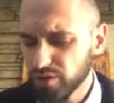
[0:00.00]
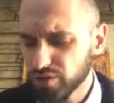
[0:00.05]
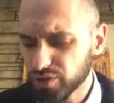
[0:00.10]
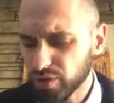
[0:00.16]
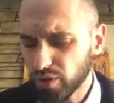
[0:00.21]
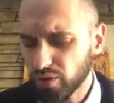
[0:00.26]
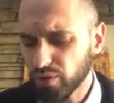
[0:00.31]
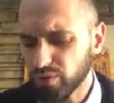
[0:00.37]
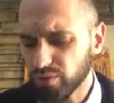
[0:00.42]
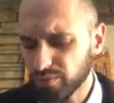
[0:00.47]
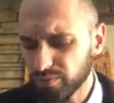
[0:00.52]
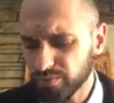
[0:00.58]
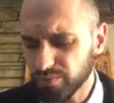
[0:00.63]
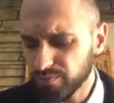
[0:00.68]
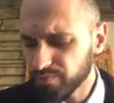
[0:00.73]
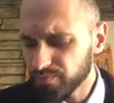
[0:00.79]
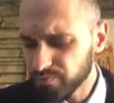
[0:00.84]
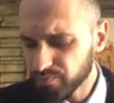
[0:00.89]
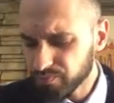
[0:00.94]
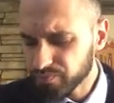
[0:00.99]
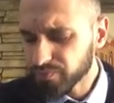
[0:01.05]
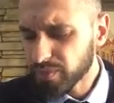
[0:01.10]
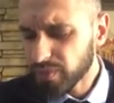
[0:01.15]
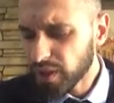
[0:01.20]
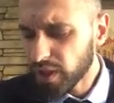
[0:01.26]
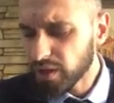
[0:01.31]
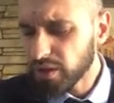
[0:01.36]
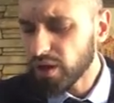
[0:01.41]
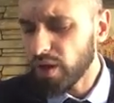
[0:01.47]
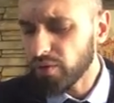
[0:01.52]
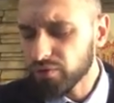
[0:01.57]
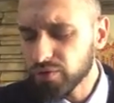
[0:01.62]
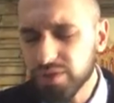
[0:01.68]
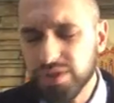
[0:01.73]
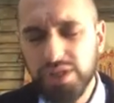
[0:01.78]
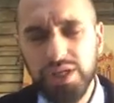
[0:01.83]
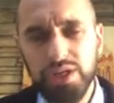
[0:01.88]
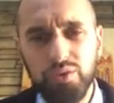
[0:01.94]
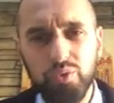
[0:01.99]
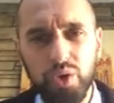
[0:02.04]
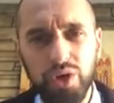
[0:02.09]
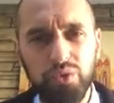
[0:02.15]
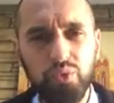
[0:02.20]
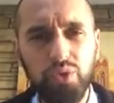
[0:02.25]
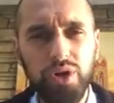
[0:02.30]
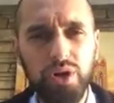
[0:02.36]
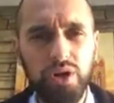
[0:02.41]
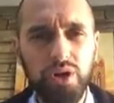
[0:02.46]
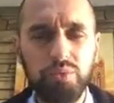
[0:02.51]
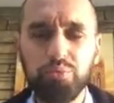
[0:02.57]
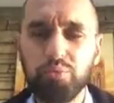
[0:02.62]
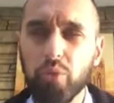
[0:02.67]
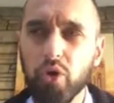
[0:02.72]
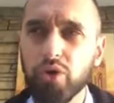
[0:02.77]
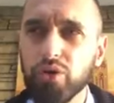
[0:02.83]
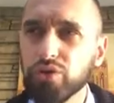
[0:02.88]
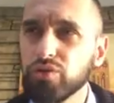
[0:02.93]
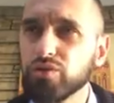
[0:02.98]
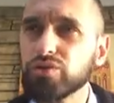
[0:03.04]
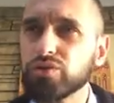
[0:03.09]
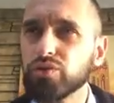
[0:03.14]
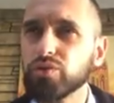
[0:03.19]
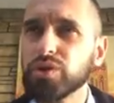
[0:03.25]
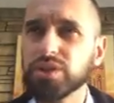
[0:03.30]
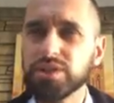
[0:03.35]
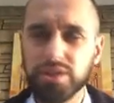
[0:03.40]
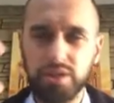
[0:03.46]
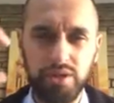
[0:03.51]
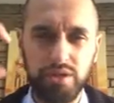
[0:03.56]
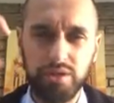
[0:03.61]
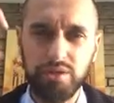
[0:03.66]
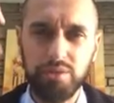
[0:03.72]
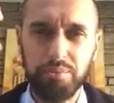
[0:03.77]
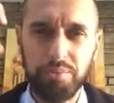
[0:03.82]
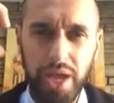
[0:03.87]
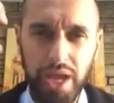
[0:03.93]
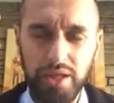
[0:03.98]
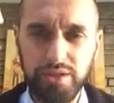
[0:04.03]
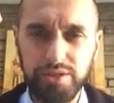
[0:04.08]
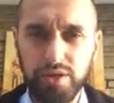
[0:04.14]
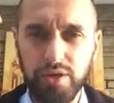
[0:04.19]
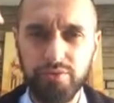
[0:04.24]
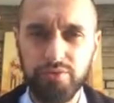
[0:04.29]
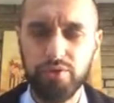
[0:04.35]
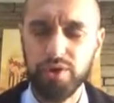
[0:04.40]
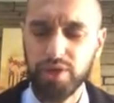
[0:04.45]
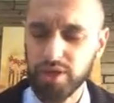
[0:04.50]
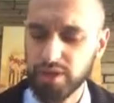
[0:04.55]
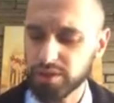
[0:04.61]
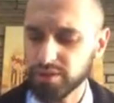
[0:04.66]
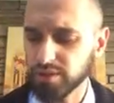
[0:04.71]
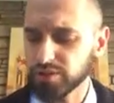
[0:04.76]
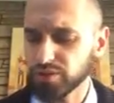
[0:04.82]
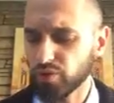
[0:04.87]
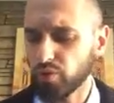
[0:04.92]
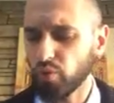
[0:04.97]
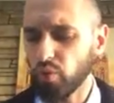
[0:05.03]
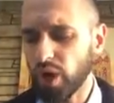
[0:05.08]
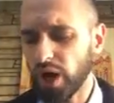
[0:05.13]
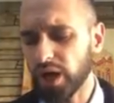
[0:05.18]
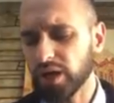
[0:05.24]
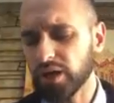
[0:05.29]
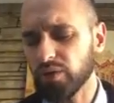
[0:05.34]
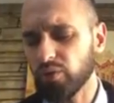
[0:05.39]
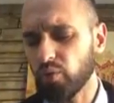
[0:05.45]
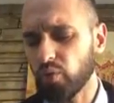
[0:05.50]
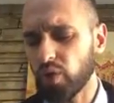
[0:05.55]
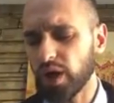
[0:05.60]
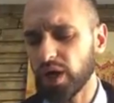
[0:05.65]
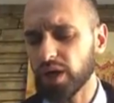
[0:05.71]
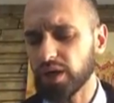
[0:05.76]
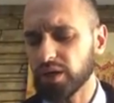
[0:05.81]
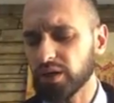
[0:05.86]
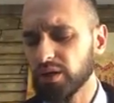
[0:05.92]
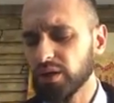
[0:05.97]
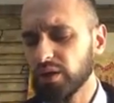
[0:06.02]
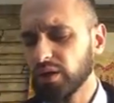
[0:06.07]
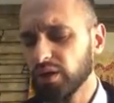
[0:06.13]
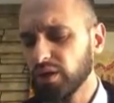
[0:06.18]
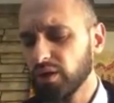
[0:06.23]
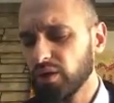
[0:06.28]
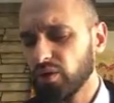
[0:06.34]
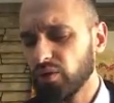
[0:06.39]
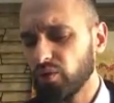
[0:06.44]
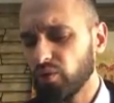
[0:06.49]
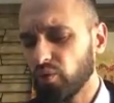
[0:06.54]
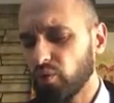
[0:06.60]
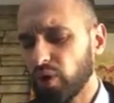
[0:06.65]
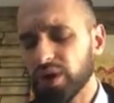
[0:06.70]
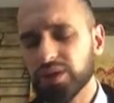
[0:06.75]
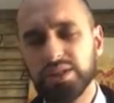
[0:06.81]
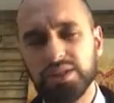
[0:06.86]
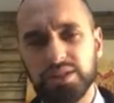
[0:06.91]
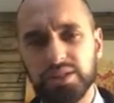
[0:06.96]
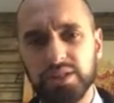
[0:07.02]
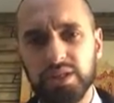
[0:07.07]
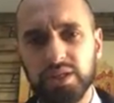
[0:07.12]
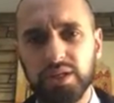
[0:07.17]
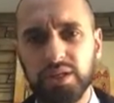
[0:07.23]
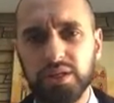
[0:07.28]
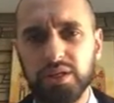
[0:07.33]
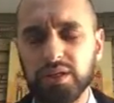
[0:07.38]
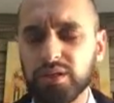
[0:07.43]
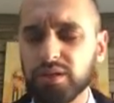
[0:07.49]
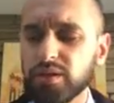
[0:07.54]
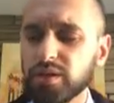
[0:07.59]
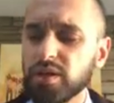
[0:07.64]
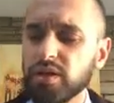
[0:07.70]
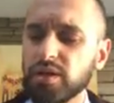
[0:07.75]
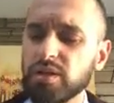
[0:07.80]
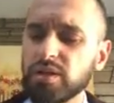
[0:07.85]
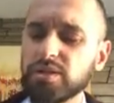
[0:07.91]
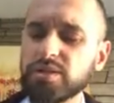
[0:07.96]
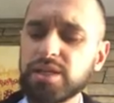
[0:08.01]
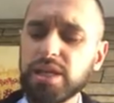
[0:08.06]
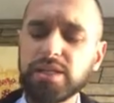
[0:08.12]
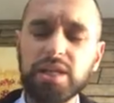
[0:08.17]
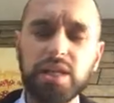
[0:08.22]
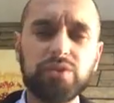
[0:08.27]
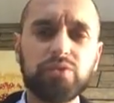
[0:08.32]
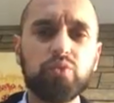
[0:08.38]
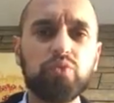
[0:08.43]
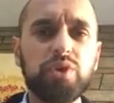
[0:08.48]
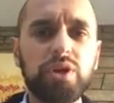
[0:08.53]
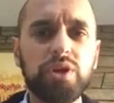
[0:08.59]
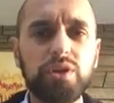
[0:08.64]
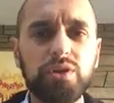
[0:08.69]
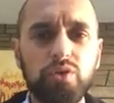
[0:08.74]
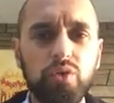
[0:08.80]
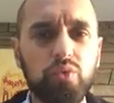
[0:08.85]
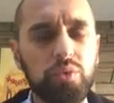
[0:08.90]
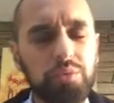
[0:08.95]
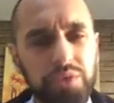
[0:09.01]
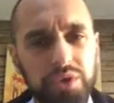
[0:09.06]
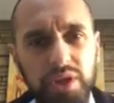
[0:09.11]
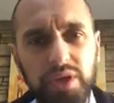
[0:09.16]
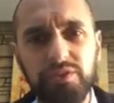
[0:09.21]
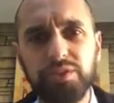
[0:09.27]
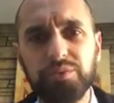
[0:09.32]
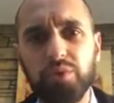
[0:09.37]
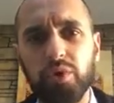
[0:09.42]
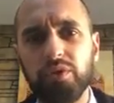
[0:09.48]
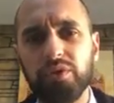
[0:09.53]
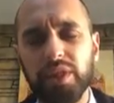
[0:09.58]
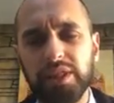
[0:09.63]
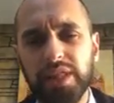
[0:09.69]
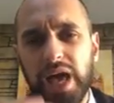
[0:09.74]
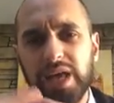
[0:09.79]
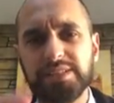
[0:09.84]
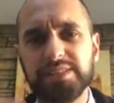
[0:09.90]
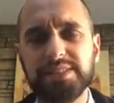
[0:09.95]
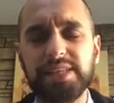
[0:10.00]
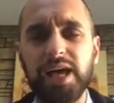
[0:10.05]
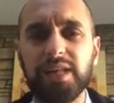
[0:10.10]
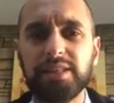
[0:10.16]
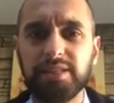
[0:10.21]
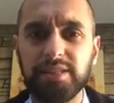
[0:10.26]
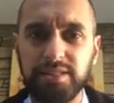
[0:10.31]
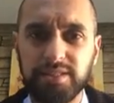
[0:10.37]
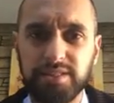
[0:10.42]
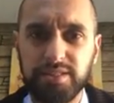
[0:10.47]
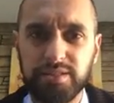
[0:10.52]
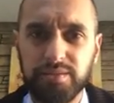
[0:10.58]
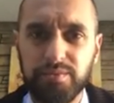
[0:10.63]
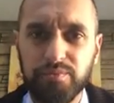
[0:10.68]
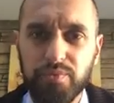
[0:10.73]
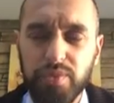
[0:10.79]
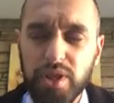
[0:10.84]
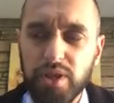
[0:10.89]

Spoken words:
So obviously what we're more used to is the pain, suffering, and so why does say that the woman gives birth and has sadness?